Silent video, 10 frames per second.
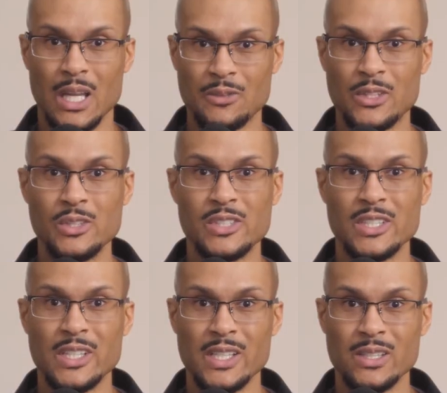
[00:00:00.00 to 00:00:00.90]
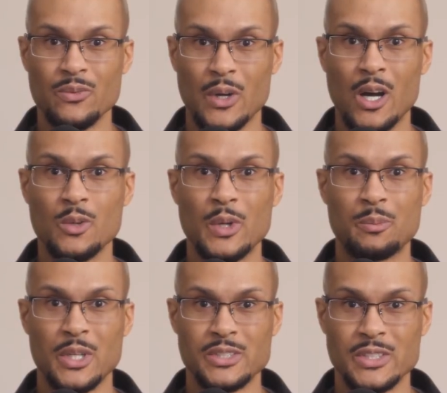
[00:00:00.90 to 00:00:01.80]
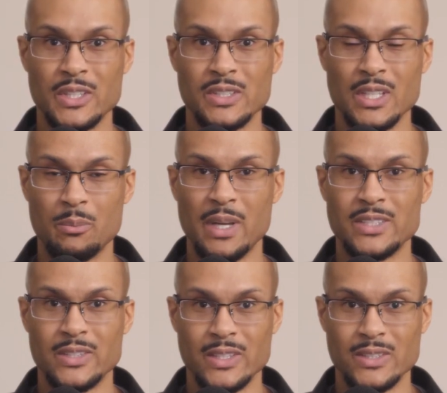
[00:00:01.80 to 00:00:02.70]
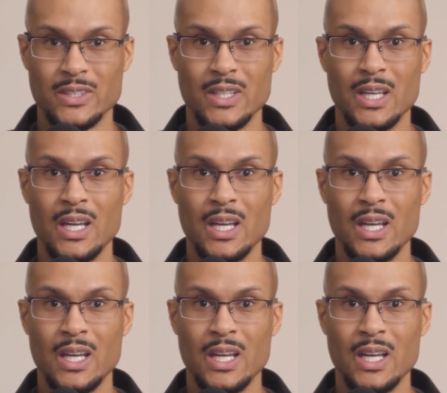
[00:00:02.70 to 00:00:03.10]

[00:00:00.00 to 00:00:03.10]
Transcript: and reduce the need for hardware purchases and maintenance.